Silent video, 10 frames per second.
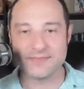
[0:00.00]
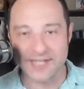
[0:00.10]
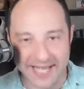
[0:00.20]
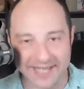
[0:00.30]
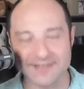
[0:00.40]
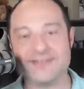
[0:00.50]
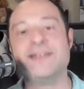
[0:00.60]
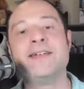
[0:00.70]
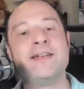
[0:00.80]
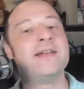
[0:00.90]
Again,
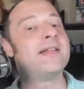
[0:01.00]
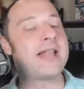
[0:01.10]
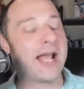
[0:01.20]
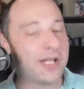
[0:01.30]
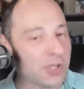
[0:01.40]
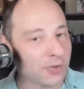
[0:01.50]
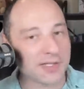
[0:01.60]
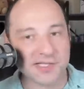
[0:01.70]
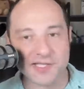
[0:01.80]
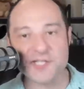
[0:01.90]
not
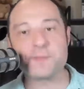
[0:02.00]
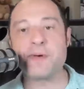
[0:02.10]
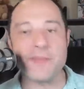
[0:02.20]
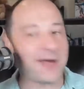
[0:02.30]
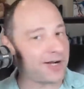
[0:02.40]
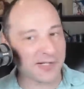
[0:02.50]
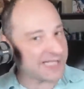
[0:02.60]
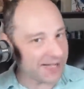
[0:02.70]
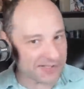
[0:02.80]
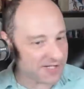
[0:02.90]
condolences, but my heart goes
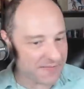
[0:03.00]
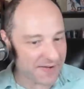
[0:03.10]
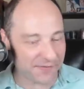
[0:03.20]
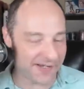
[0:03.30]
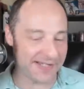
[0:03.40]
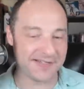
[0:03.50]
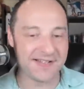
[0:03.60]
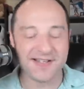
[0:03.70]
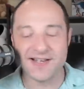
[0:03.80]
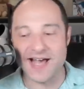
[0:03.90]
out to you, my friend.
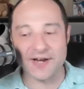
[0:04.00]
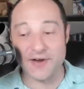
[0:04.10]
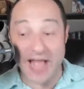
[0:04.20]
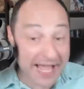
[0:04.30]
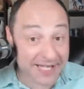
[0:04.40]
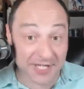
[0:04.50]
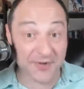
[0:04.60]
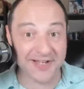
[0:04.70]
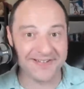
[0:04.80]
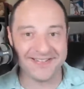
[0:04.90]
I don't know how you do it.